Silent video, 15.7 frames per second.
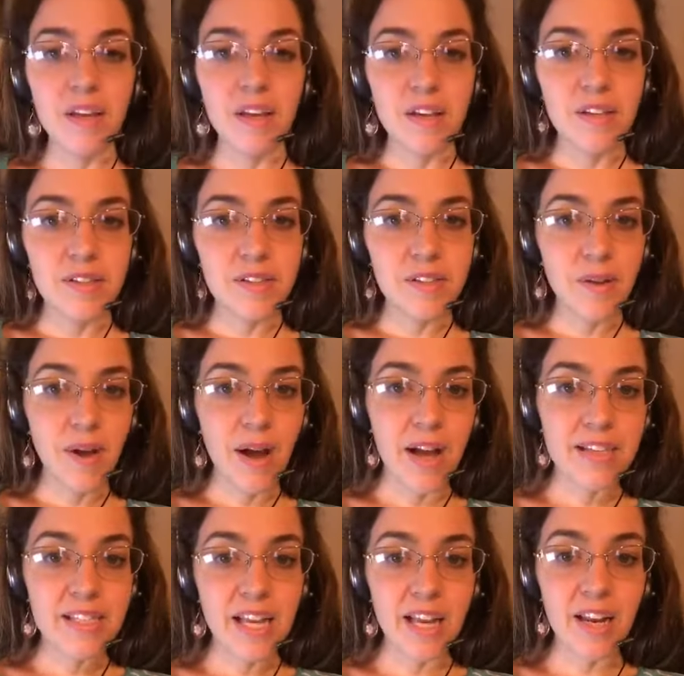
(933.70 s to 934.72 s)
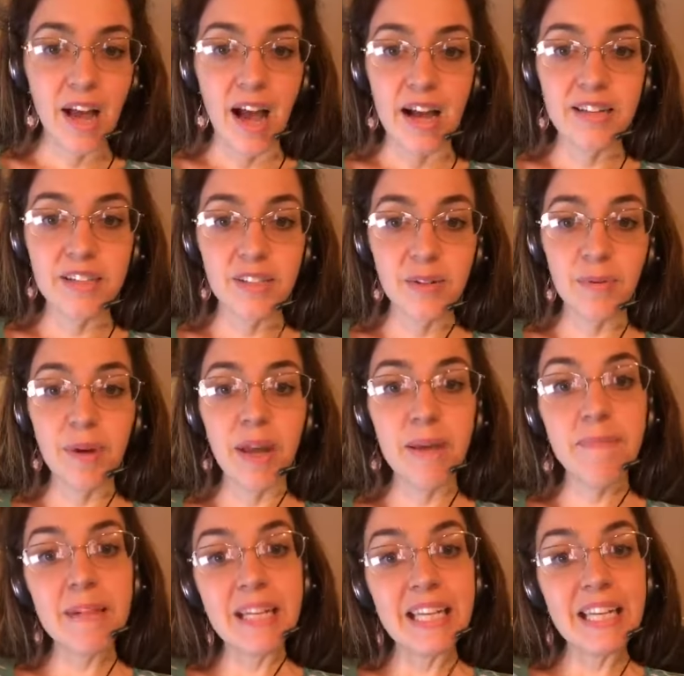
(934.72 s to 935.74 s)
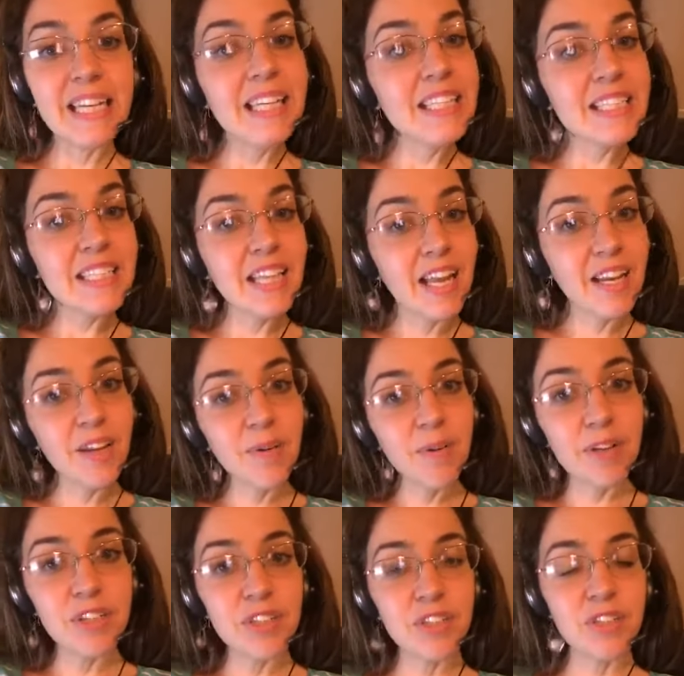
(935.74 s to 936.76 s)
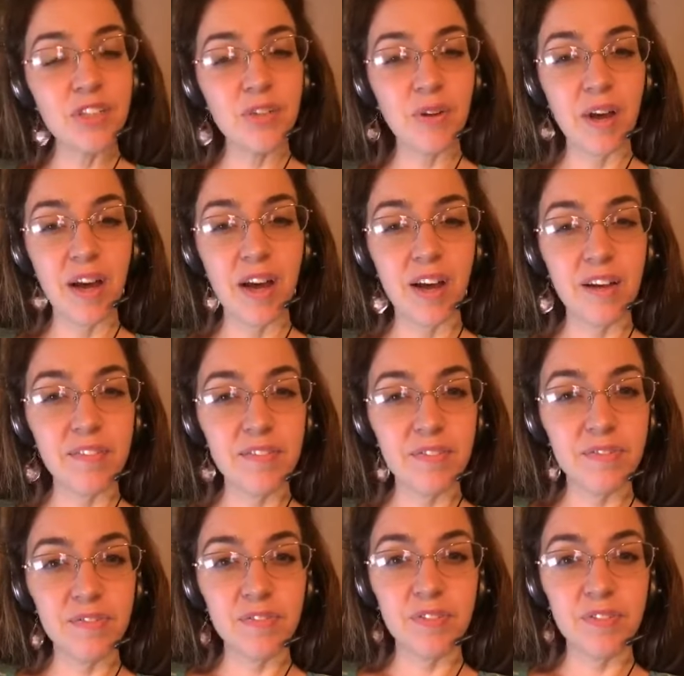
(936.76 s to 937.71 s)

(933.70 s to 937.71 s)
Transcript: So ask away, please. Any questions you have?